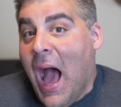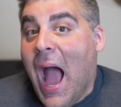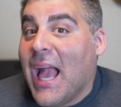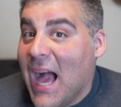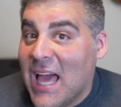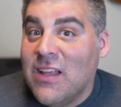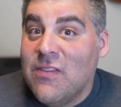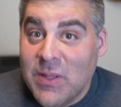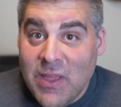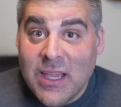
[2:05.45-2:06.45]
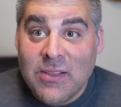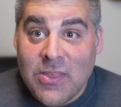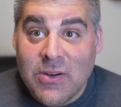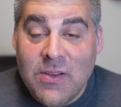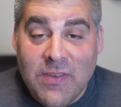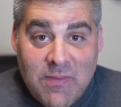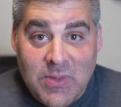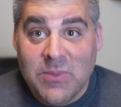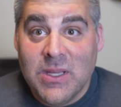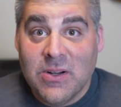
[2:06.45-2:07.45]
I kind of have been liking the
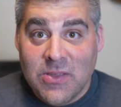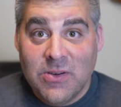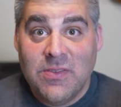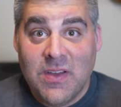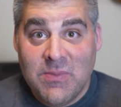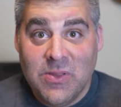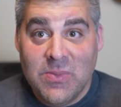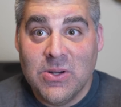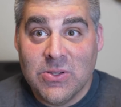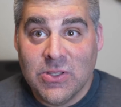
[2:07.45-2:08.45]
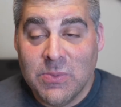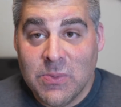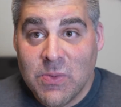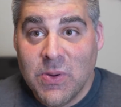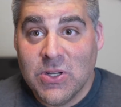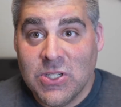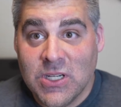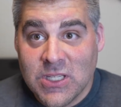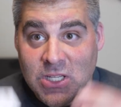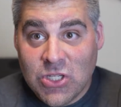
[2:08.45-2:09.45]
35mm. The 35mm is a little bit more punched in.
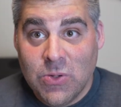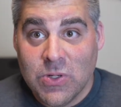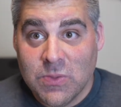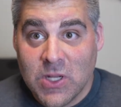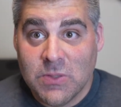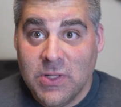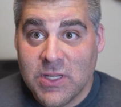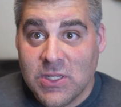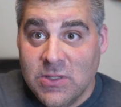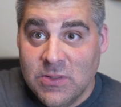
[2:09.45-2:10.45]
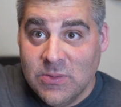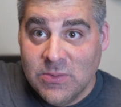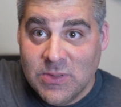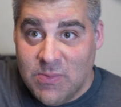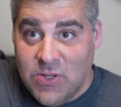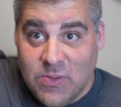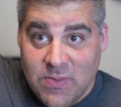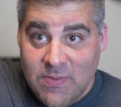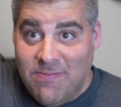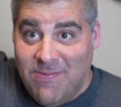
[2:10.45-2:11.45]
It's not showing as much. Plus, when I'm
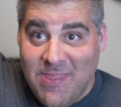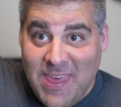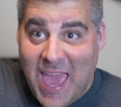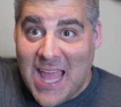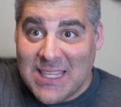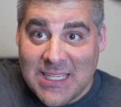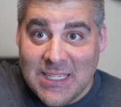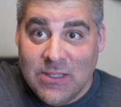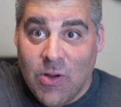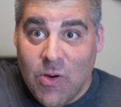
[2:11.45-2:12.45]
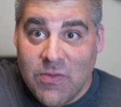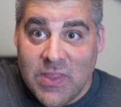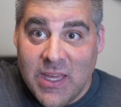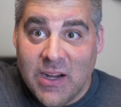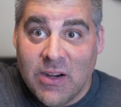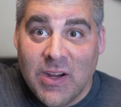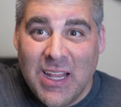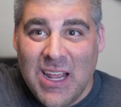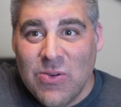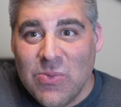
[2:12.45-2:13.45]
doing that over there, right?
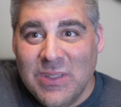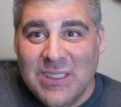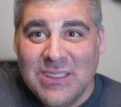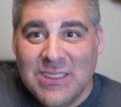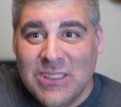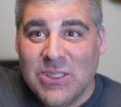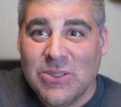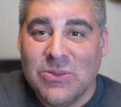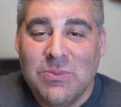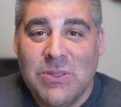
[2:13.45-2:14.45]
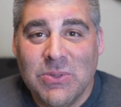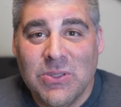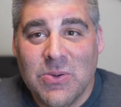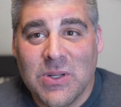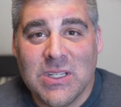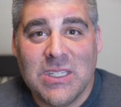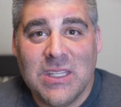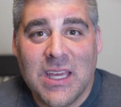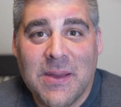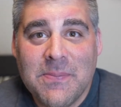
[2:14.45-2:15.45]
I don't, you know, people don't want to see that.